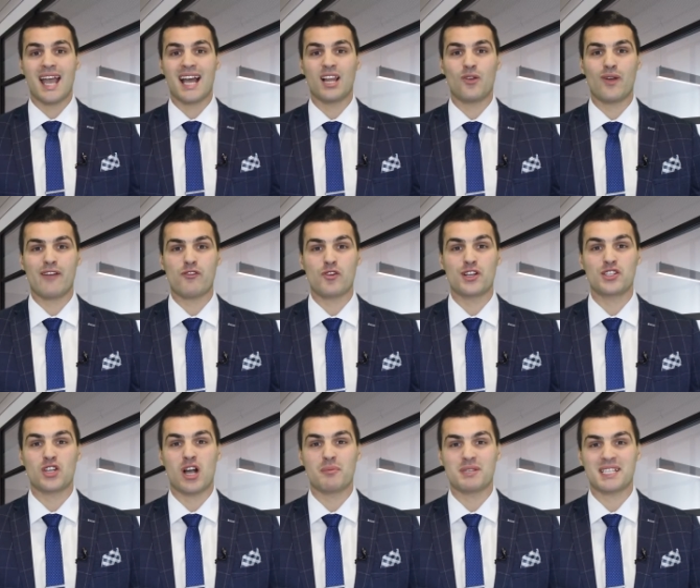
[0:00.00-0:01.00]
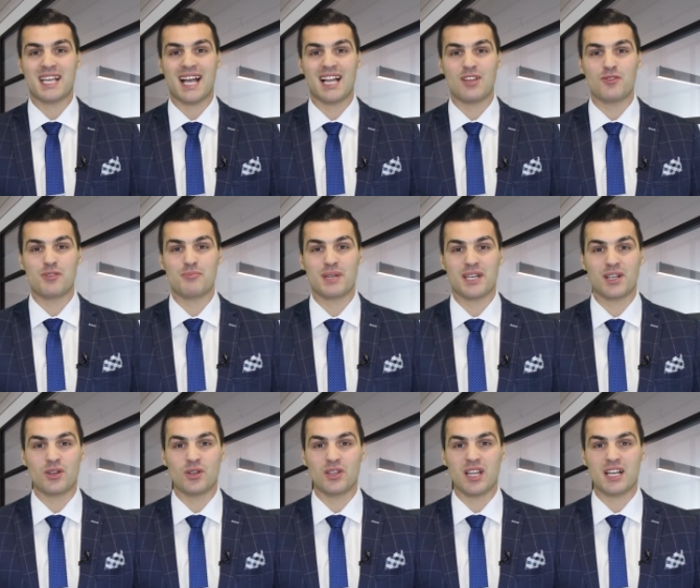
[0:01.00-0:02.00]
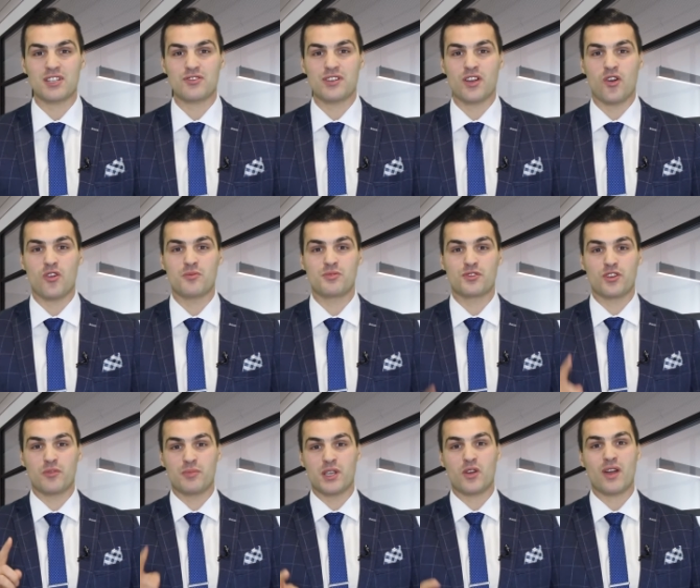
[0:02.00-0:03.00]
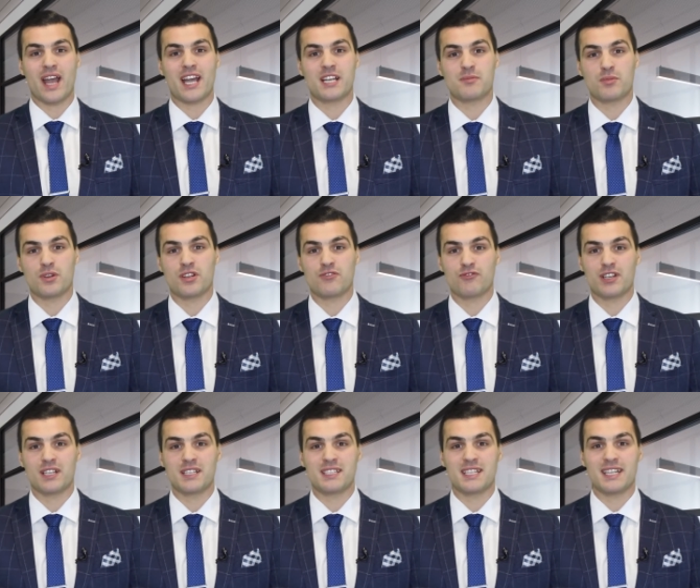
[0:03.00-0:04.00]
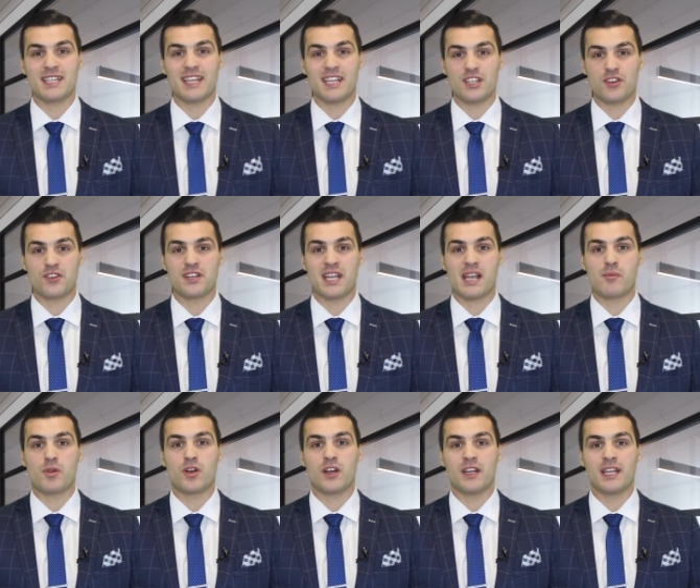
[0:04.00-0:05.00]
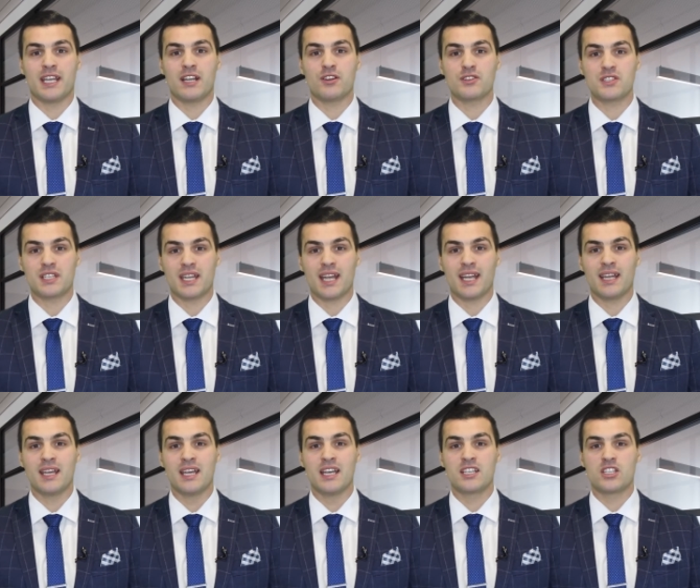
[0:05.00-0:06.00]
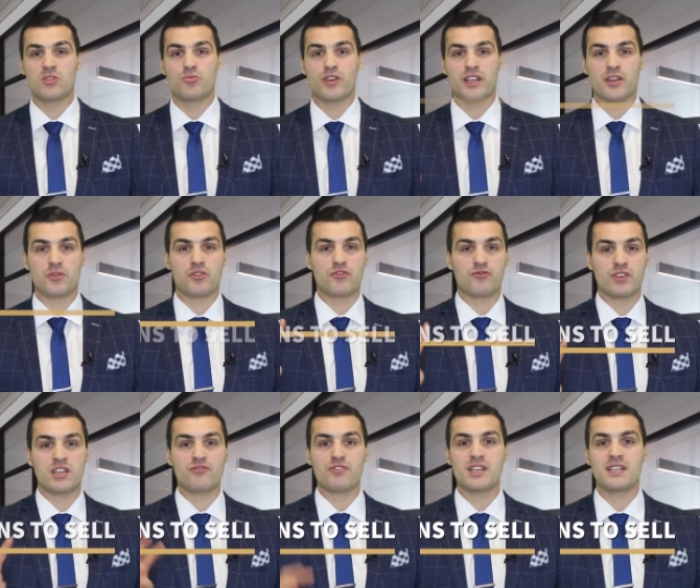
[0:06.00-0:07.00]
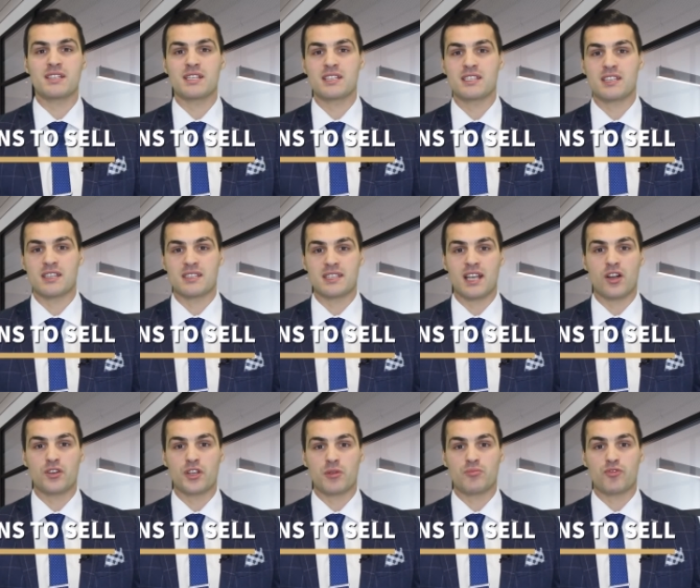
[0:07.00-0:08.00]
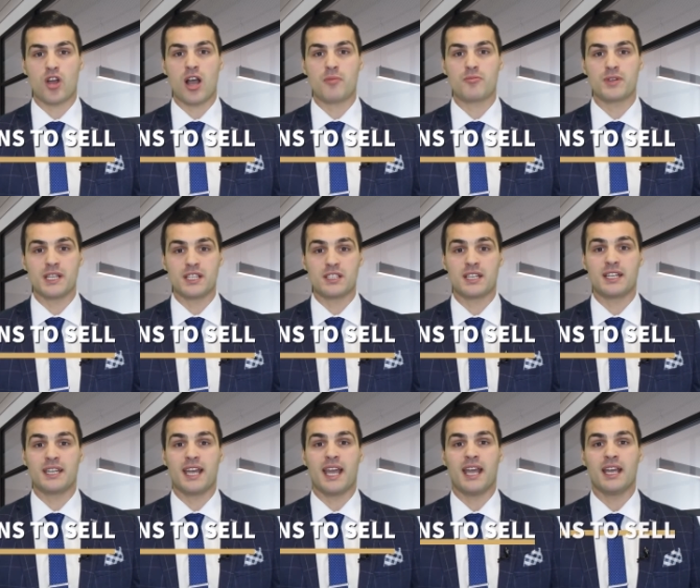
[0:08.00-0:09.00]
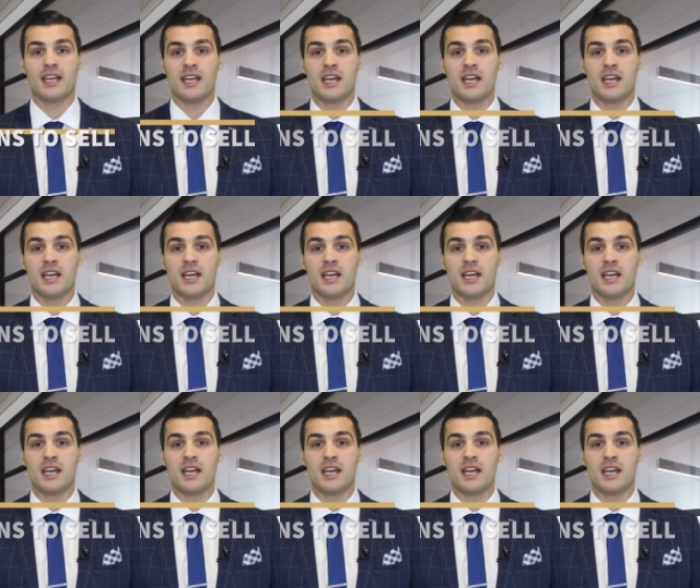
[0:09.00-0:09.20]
Hello everyone, Thomas Kala with Pinnacle Luxury Homes Group, your expert in real estate in your neighborhood, here today to bring you three reasons to sell your property today.